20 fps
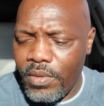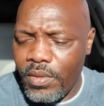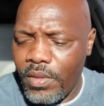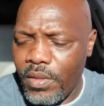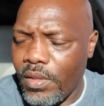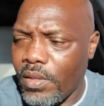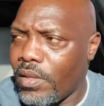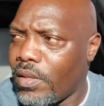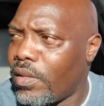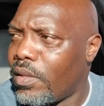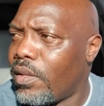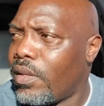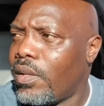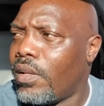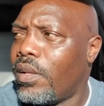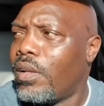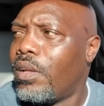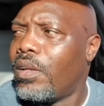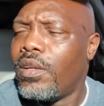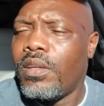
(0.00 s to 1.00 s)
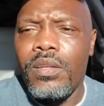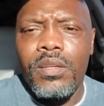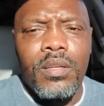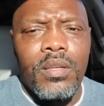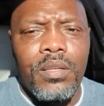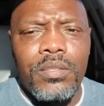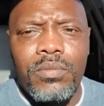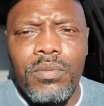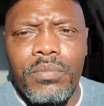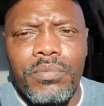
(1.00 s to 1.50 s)

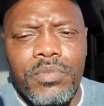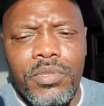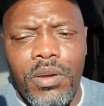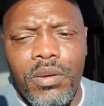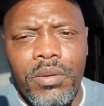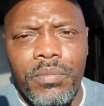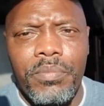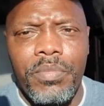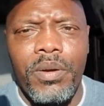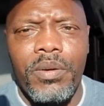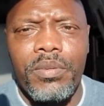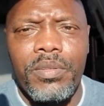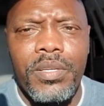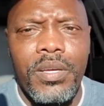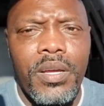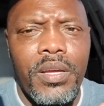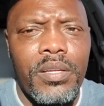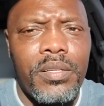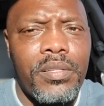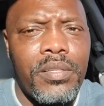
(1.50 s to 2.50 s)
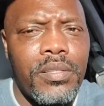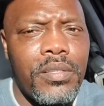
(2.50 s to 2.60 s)
That's what I'm talking about, guys.